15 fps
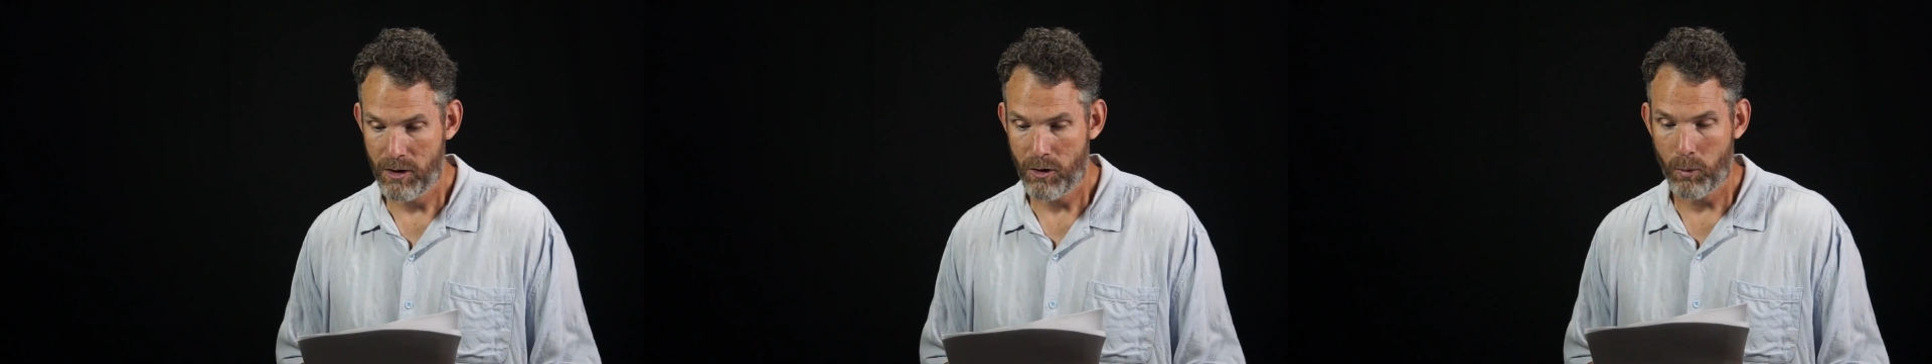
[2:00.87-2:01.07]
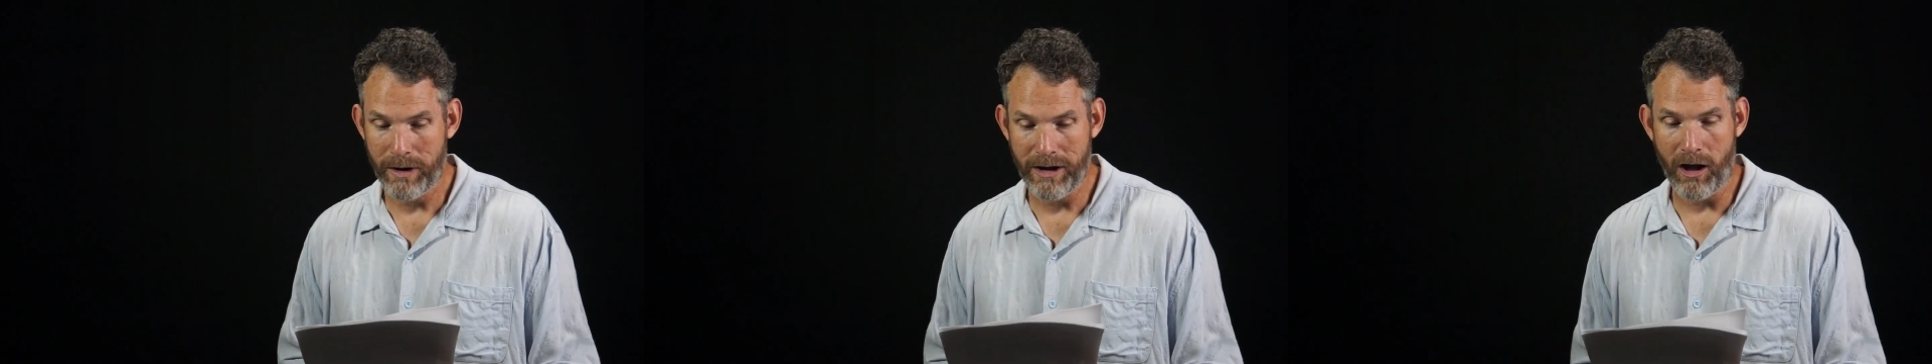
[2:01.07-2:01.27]

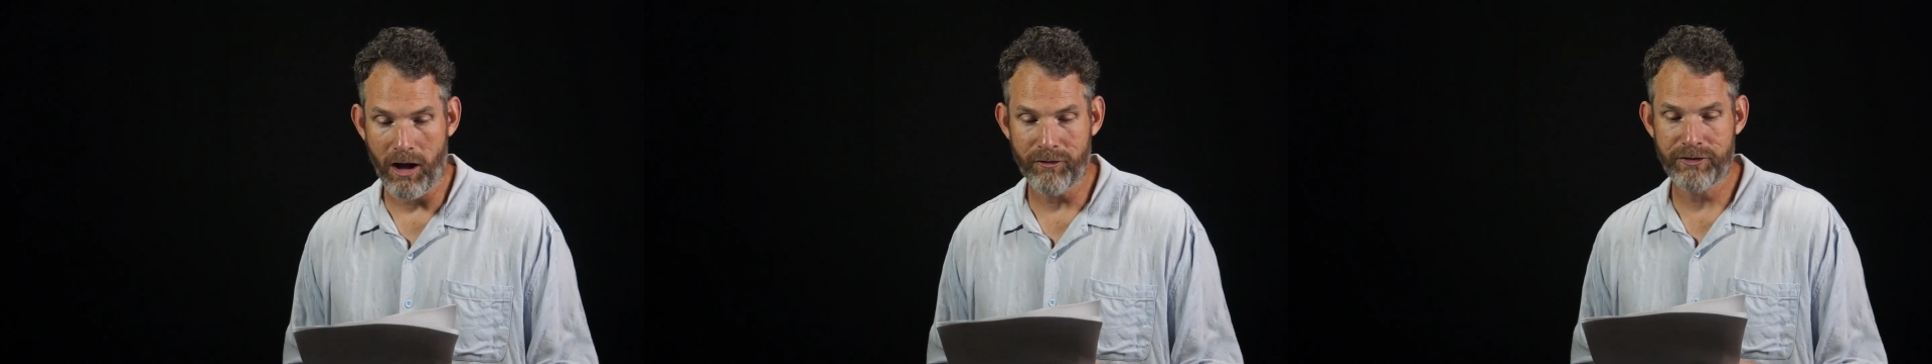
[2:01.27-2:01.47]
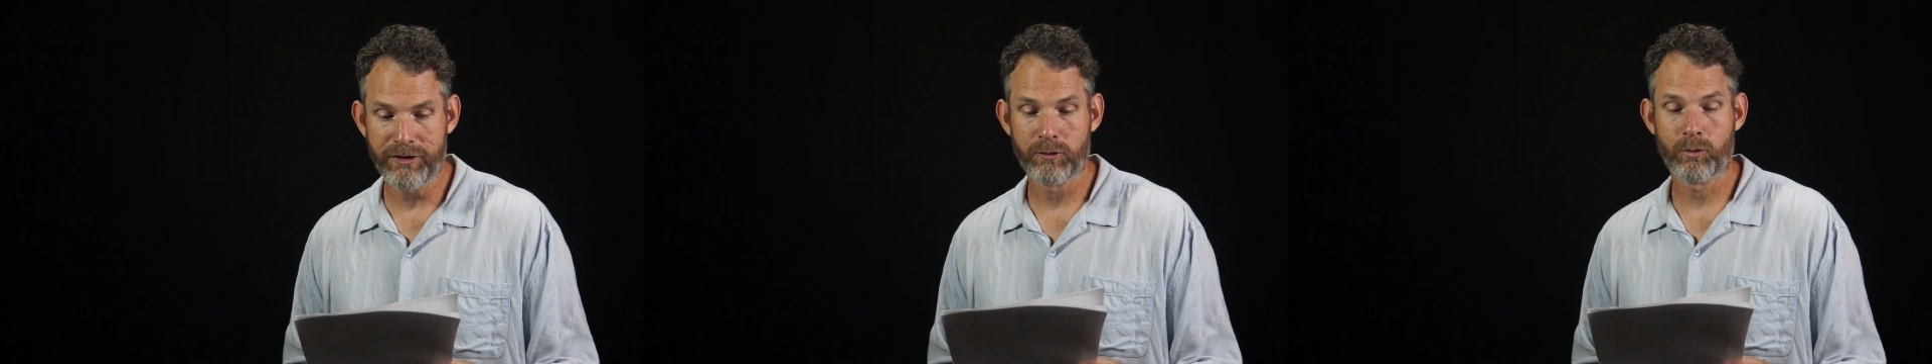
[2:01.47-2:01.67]
We
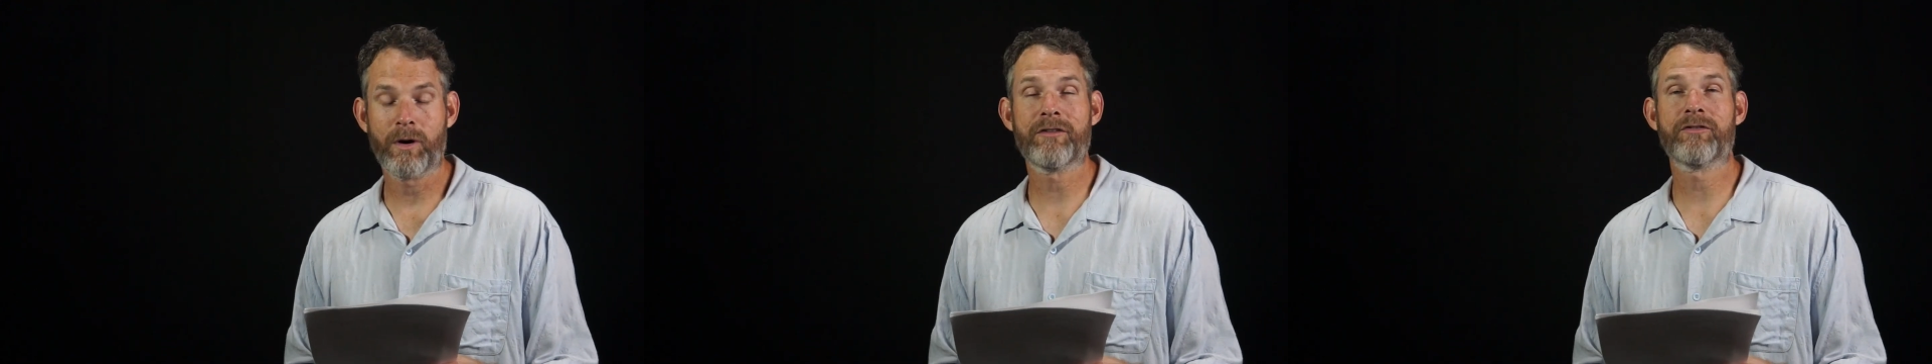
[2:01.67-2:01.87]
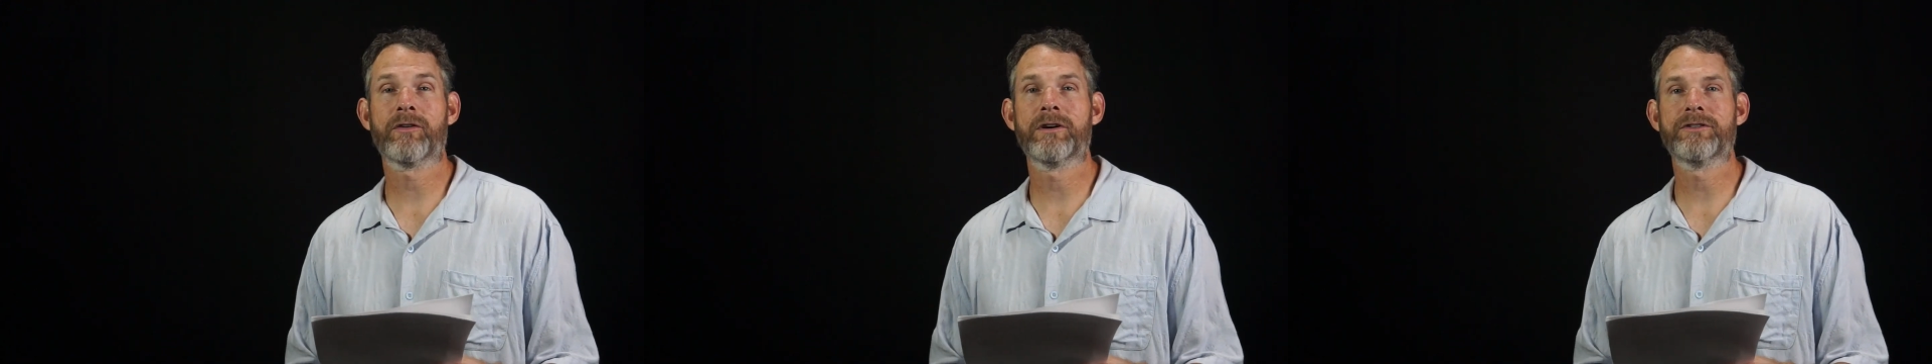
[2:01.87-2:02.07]
often
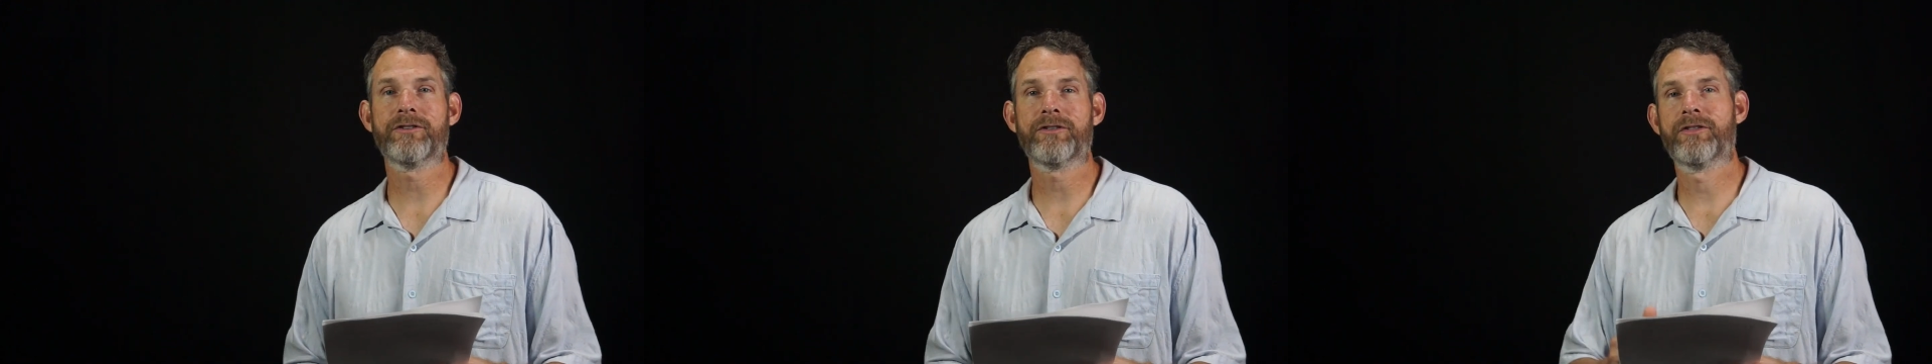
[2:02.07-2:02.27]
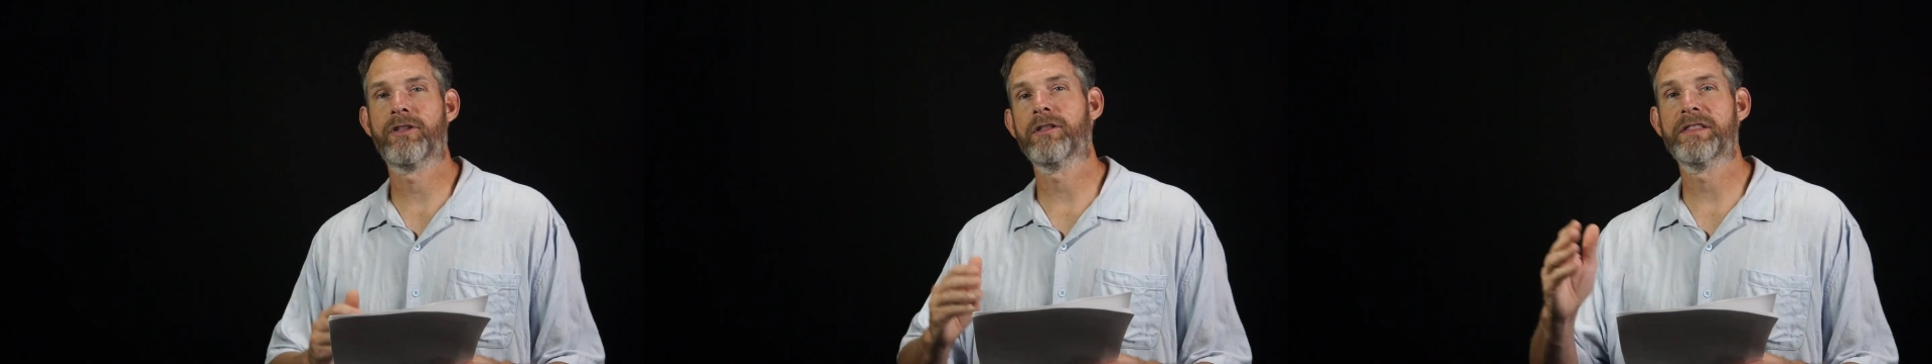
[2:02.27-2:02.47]
reference
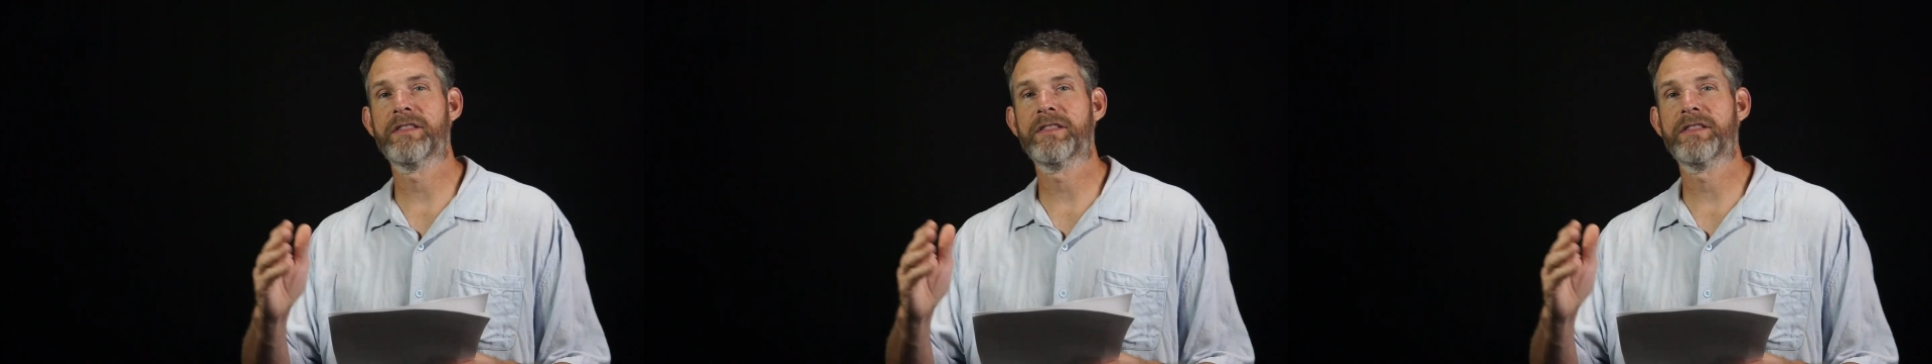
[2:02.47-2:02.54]
the